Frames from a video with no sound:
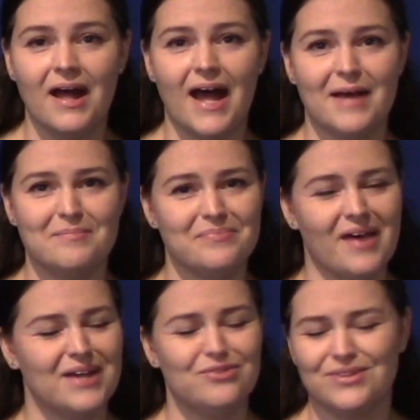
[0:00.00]

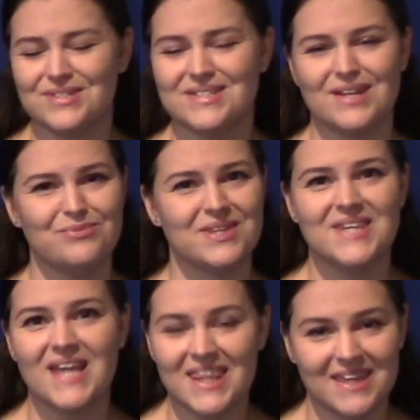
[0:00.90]
I know this is done with
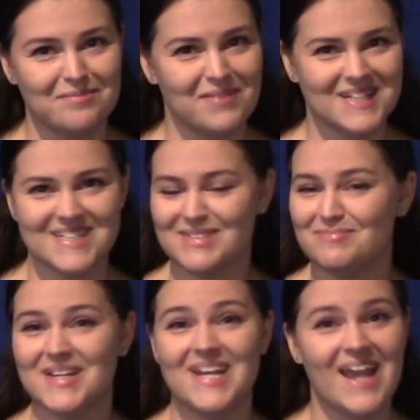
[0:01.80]
nothing but
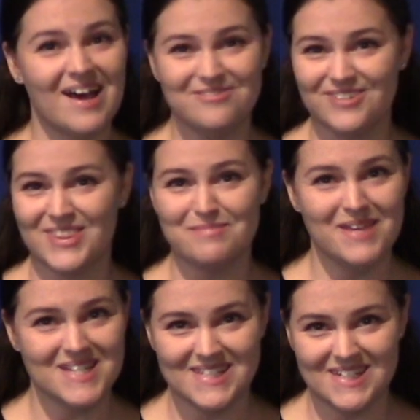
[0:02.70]
love and the
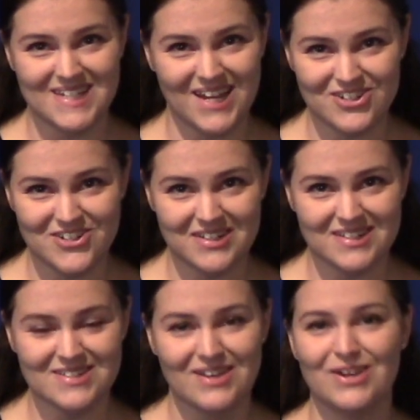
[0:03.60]
best
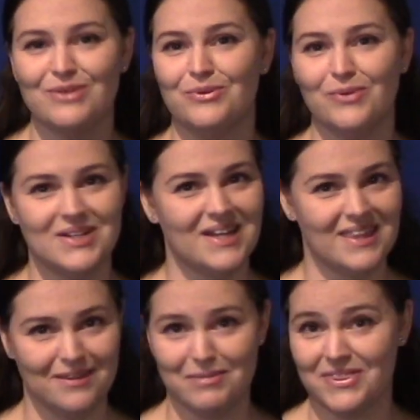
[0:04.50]
intentions. We want
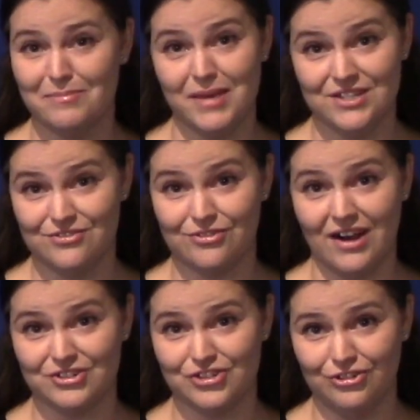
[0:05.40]
nothing but the best for
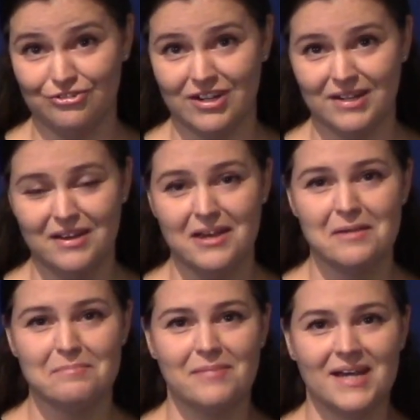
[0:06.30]
our children,
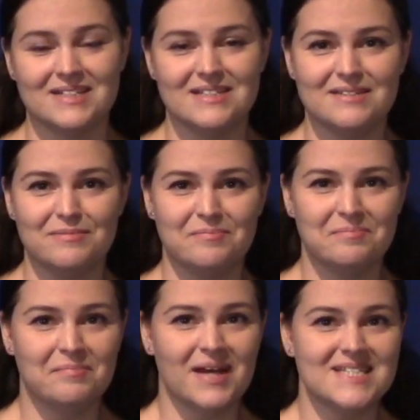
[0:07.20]
but
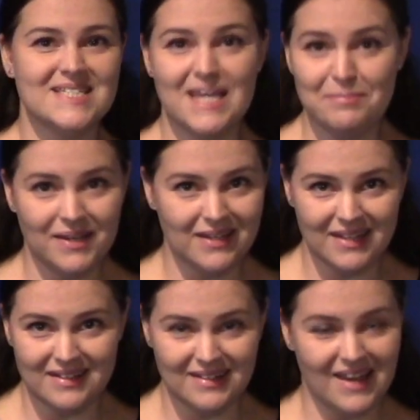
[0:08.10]
by stepping
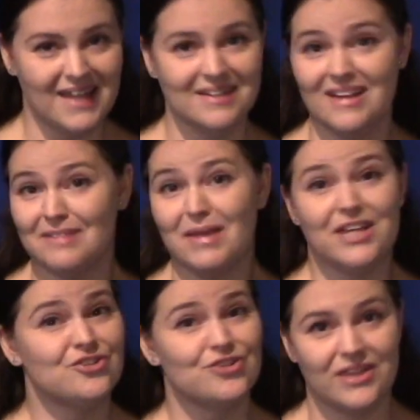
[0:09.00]
in and
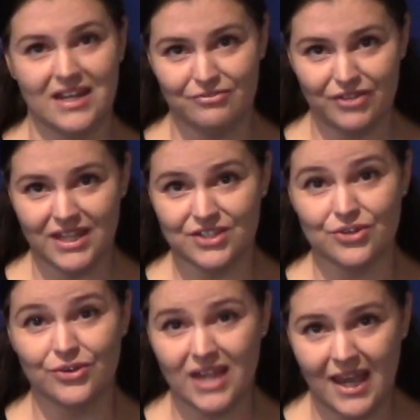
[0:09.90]
making sure that everything's
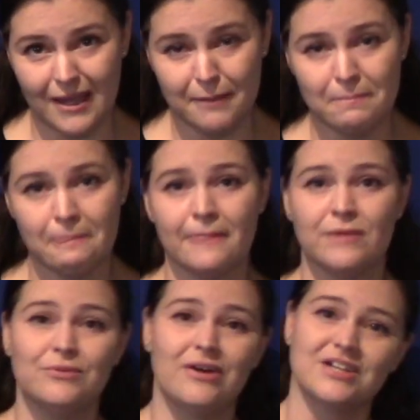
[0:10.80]
okay,
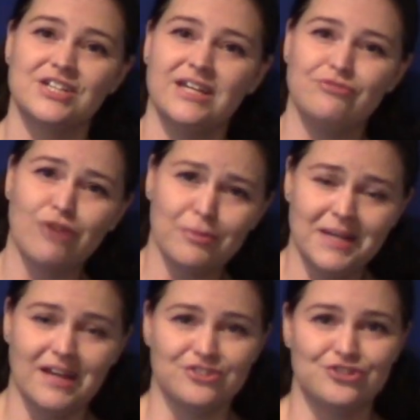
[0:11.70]
we're actually
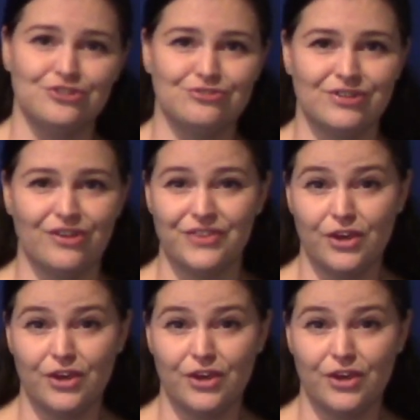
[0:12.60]
robbing our children of the